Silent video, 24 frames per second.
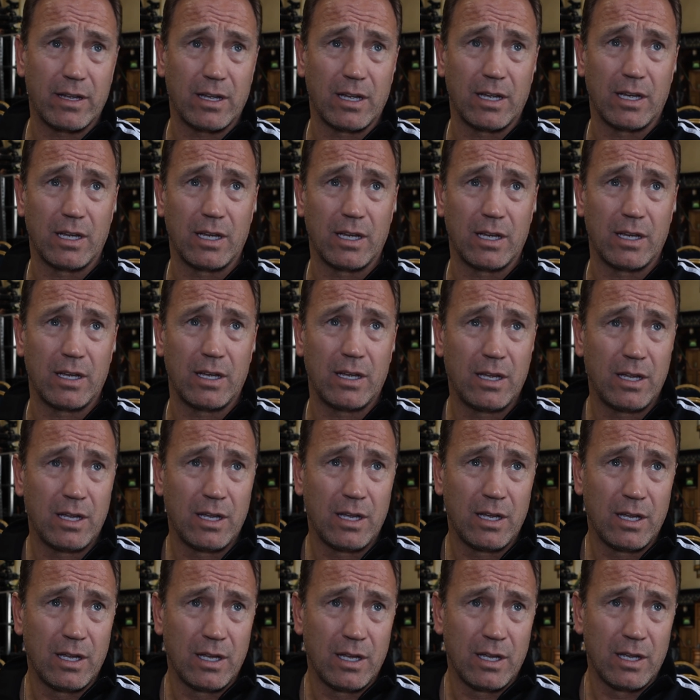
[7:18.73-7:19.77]

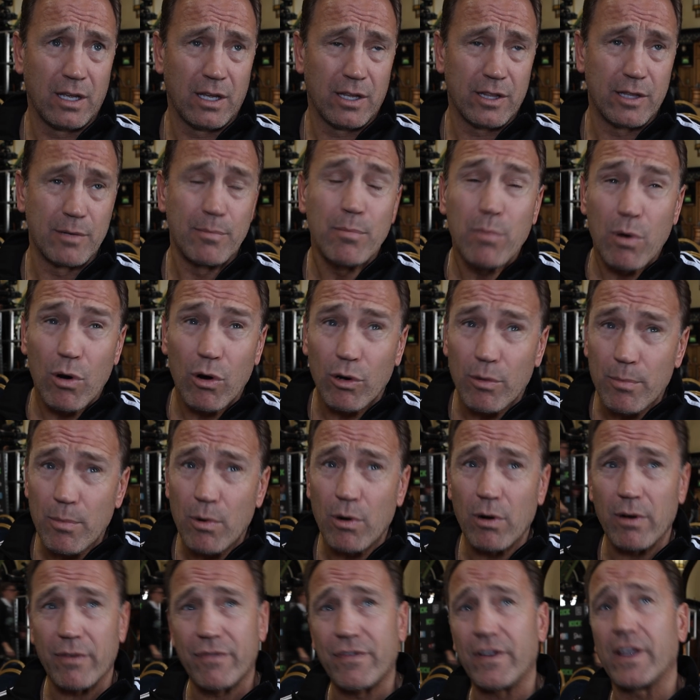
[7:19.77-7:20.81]
The more and
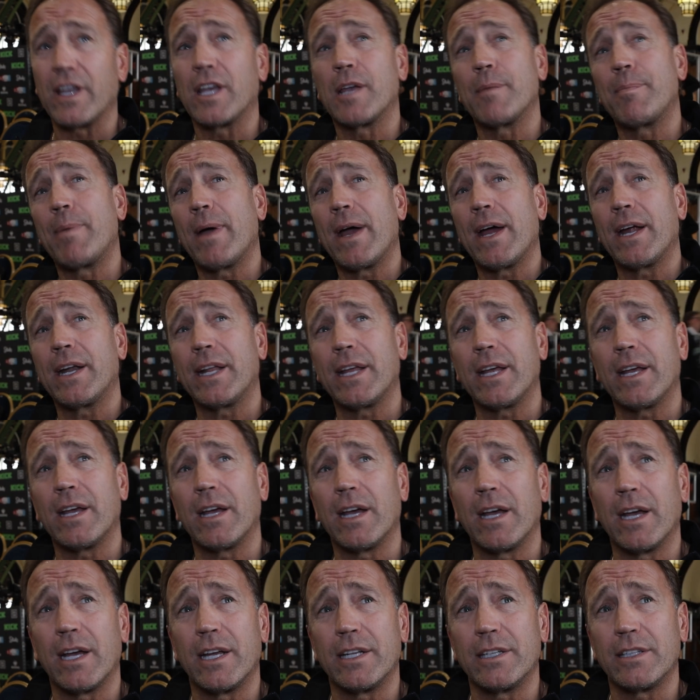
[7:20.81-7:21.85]
more I think about it,
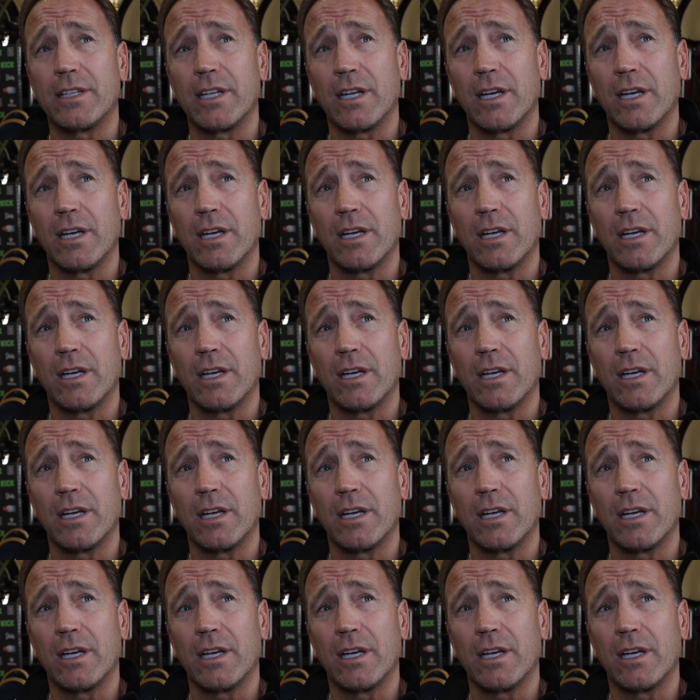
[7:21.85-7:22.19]
and